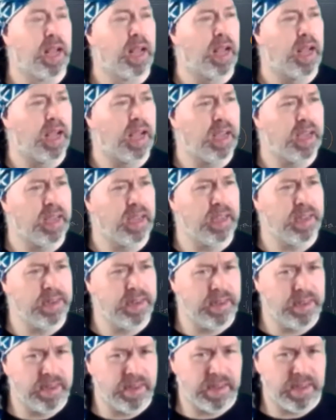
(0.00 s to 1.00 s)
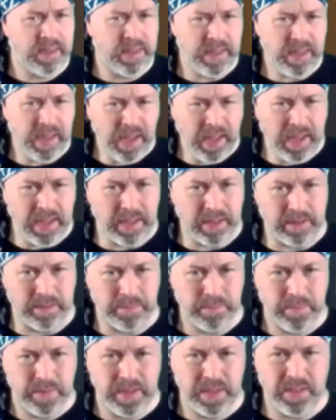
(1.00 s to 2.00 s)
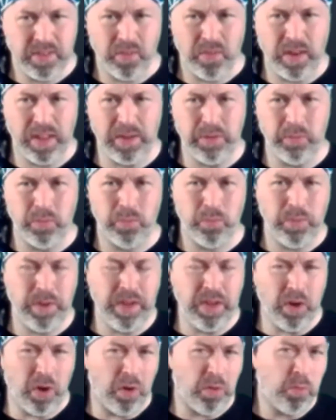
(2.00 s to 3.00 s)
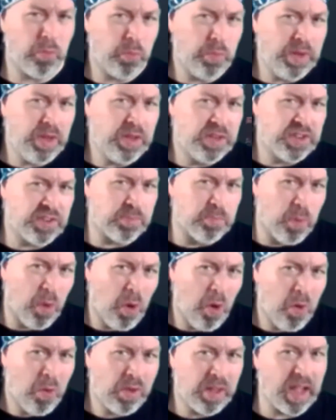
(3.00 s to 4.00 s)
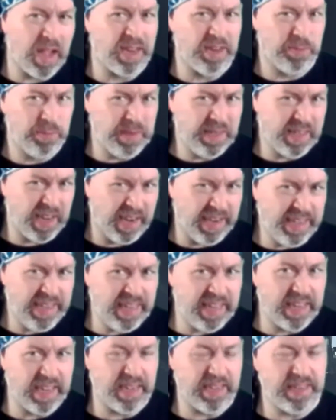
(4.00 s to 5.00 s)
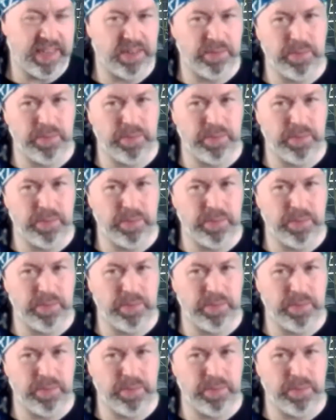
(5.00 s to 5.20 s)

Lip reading: And yeah, it's sort of like we small guys, we tiny guys,